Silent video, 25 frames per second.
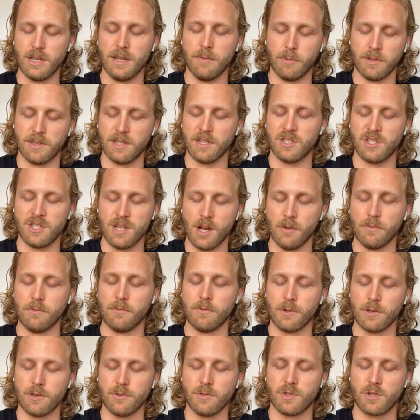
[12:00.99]
with this done
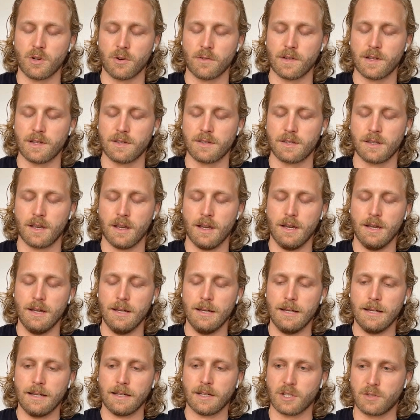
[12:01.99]
for you service.
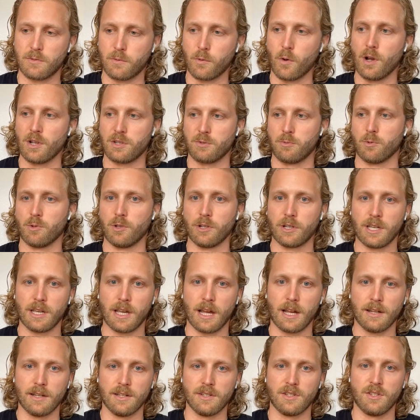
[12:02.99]
Because for us, we're looking
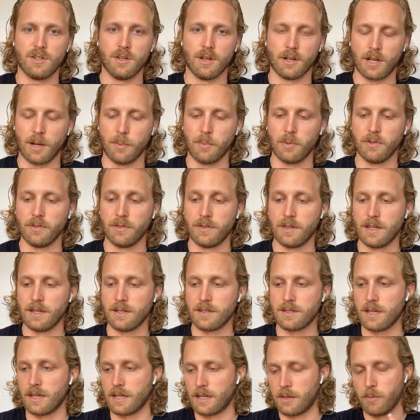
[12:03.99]
at it as a couple of
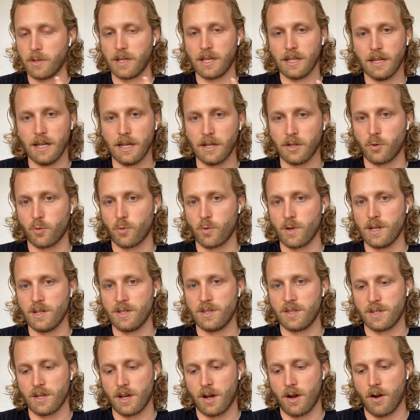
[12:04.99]
things. Like we can
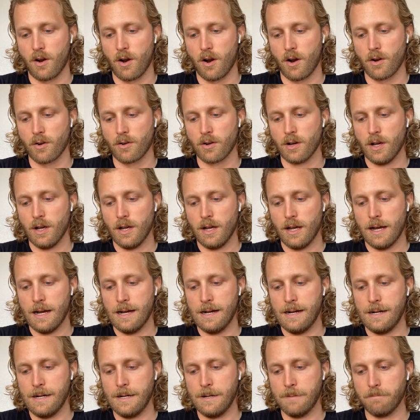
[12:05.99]
increase our
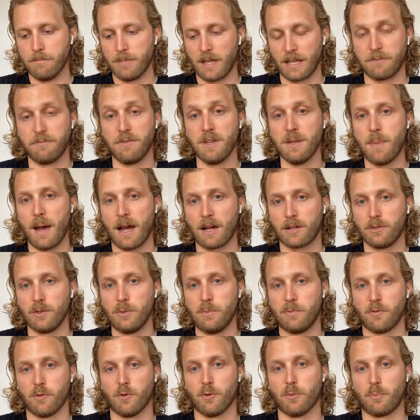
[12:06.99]
like feedback
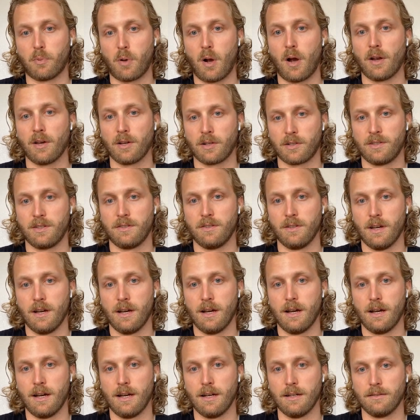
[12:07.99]
loop for product
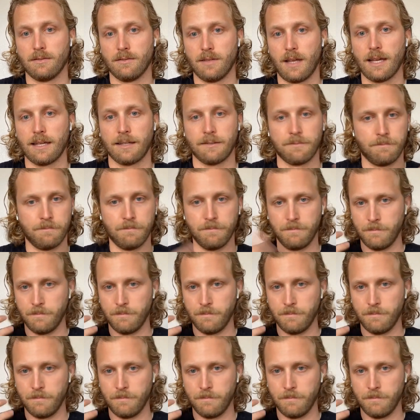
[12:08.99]
like